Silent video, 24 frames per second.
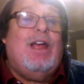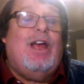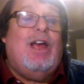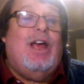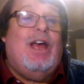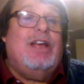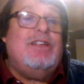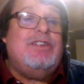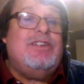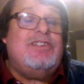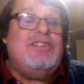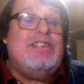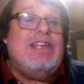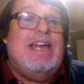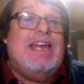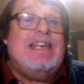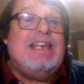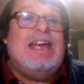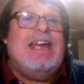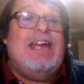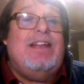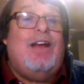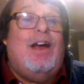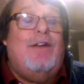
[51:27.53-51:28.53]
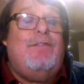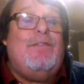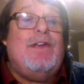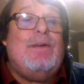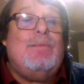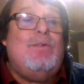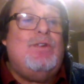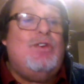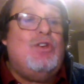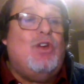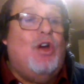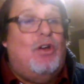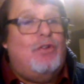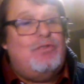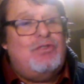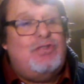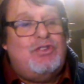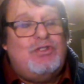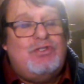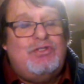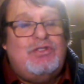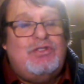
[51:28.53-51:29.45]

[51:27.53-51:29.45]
As I say again, I think we got